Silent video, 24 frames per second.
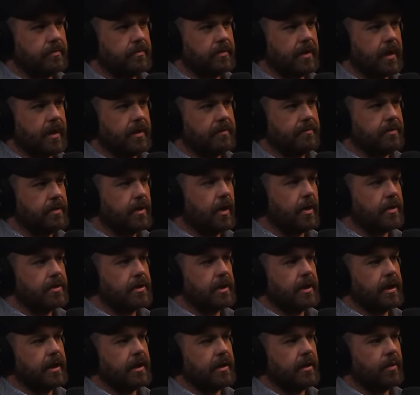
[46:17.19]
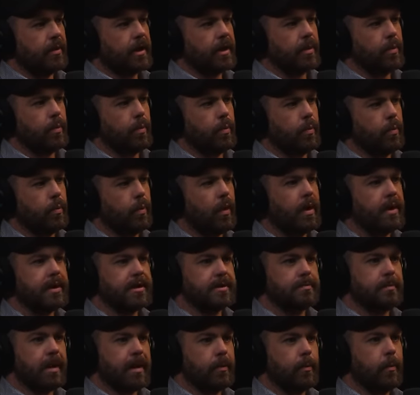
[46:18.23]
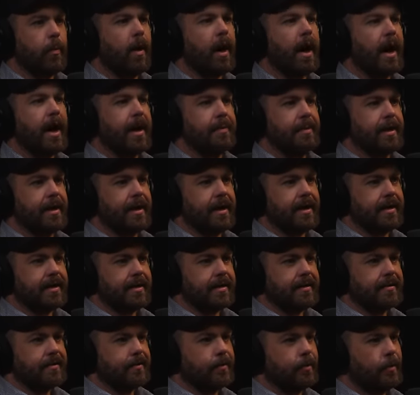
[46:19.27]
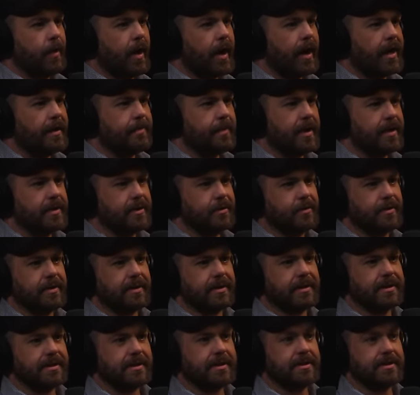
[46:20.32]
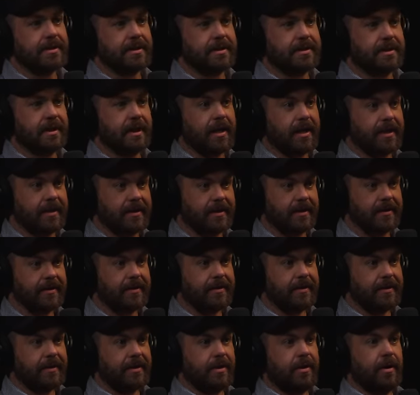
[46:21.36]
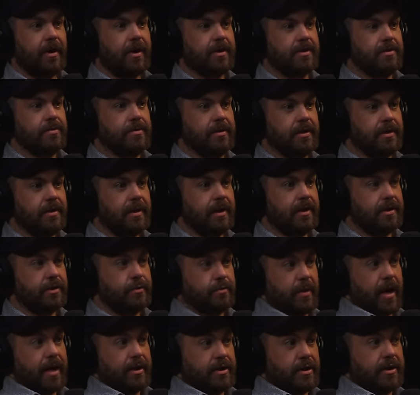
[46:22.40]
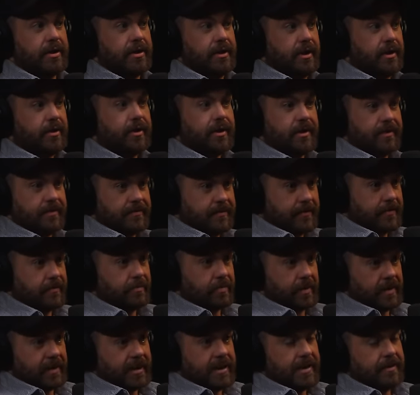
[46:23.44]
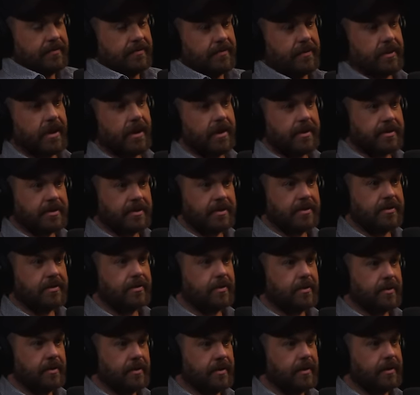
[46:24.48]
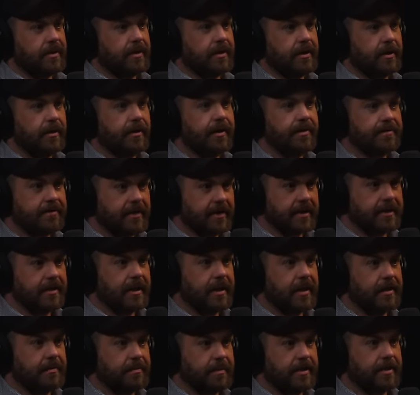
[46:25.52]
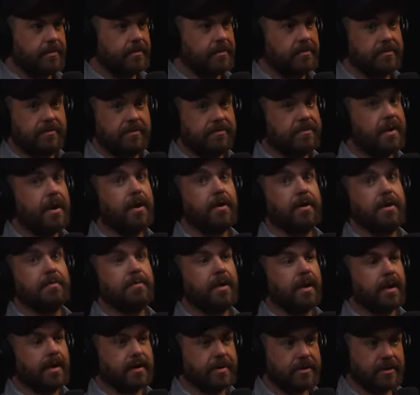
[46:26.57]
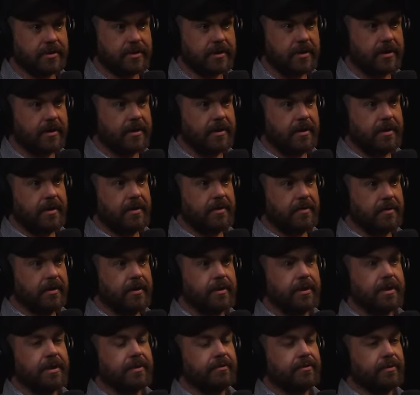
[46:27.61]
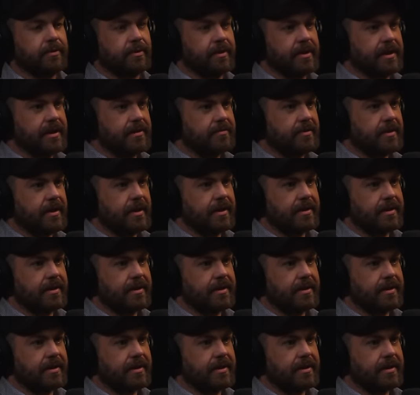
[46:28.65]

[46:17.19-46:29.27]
kind of got to like, all right, what is my why behind it? Why am I doing this? Is this like a are you are you actually looking for relief and answers, or are you looking to go get fucked up? And it was very much looking for relief and